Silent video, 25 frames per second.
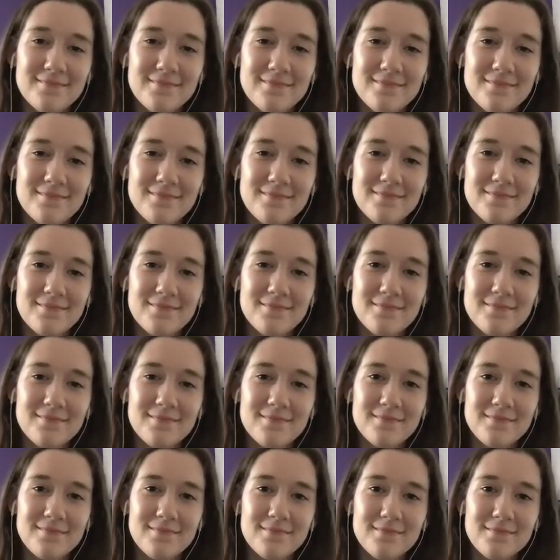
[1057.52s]

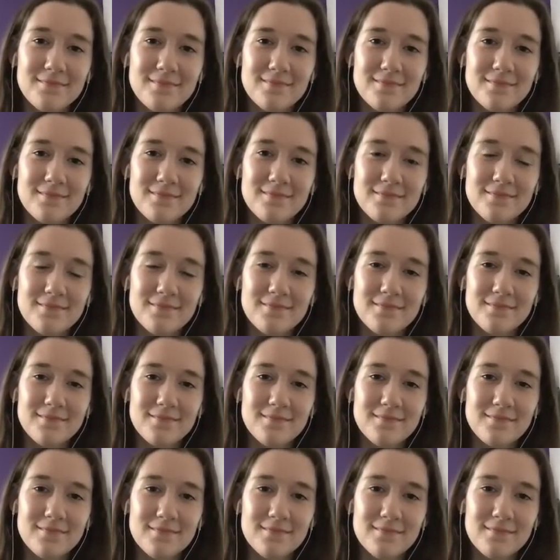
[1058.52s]

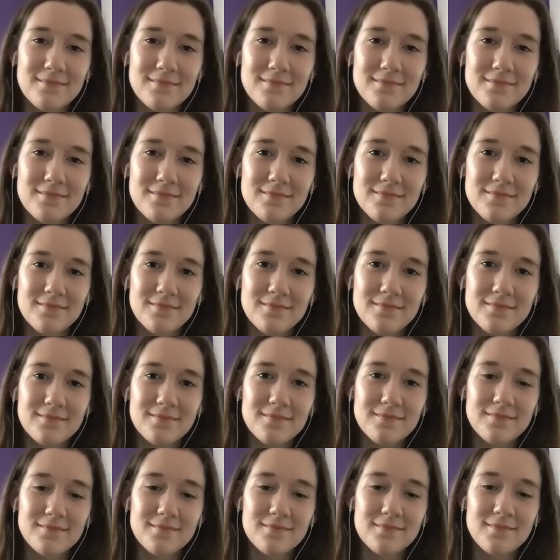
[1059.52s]

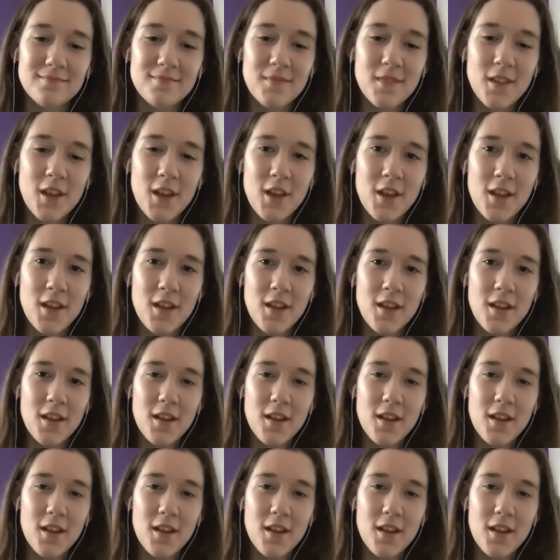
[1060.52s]
(silent)